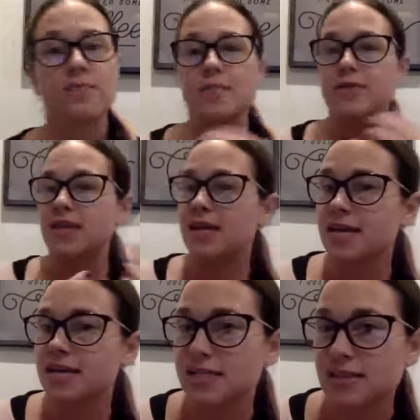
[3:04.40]
Maybe they can
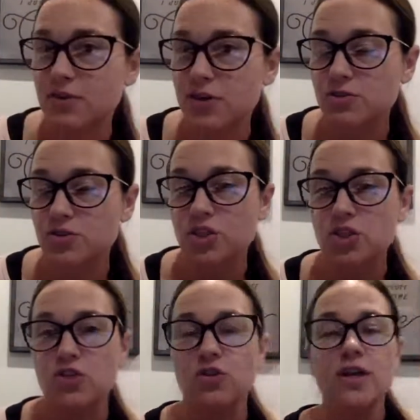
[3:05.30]
get a different
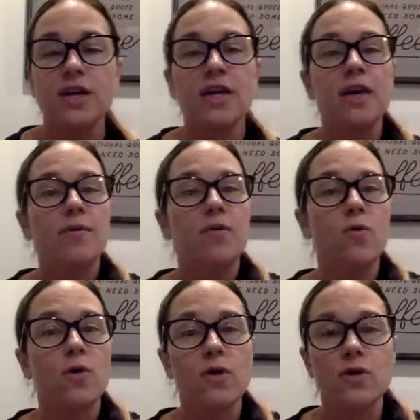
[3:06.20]
nutritional,
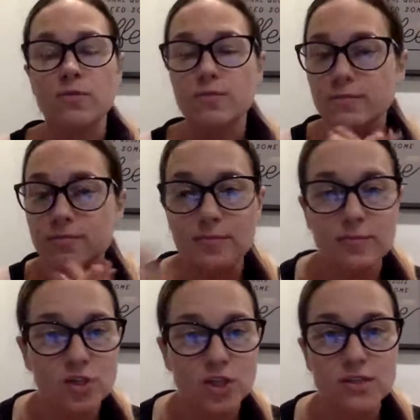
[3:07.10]
or
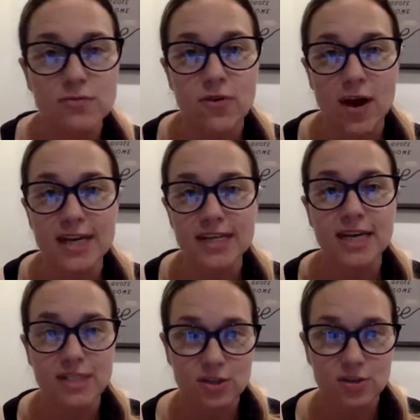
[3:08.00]
just find
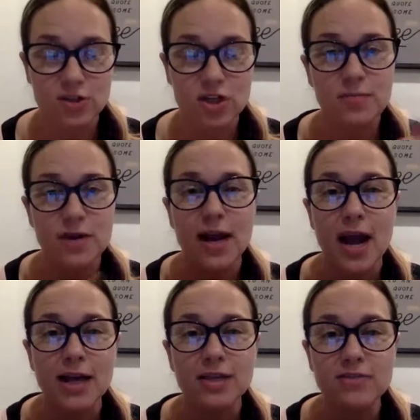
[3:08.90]
a solution. But
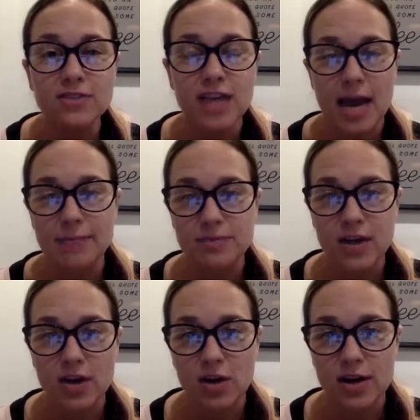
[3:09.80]
I love to
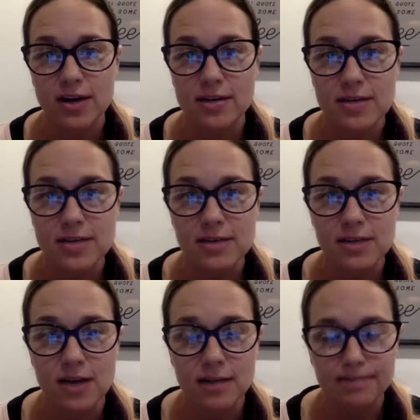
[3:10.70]
captivate on these,
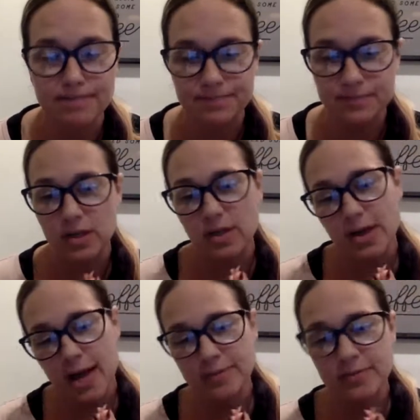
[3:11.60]

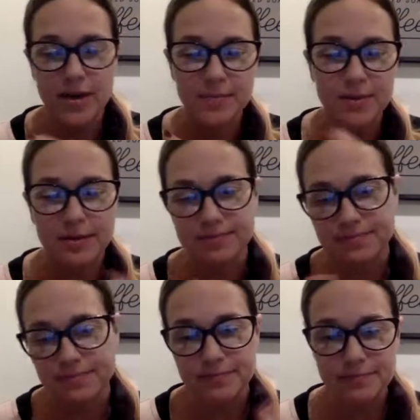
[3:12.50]
not captivate, but
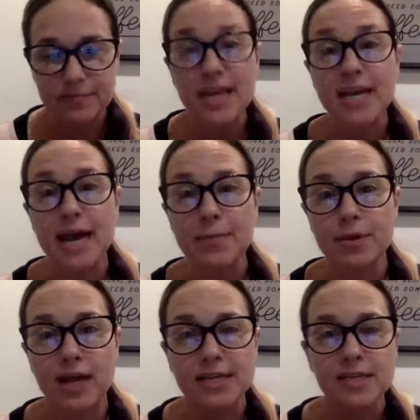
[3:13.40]

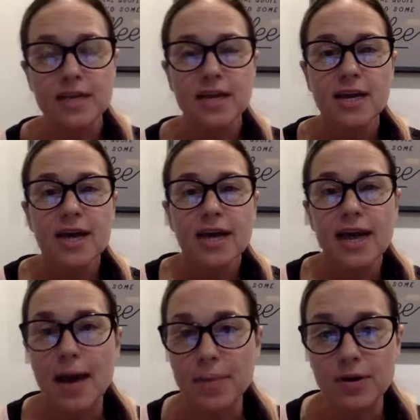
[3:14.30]

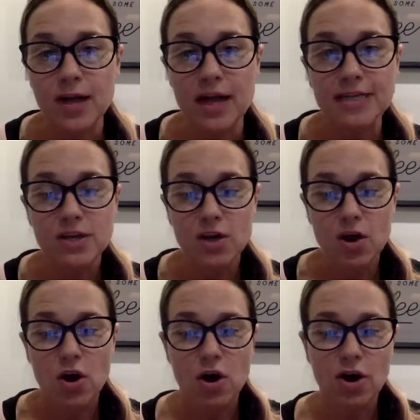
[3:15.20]
capitalize
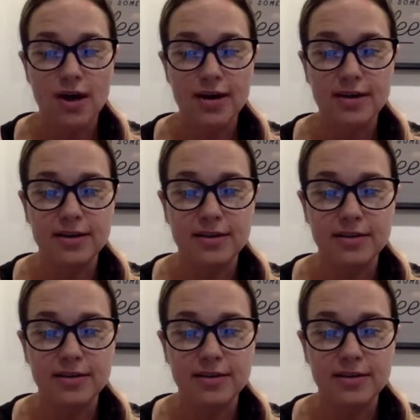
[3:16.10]
on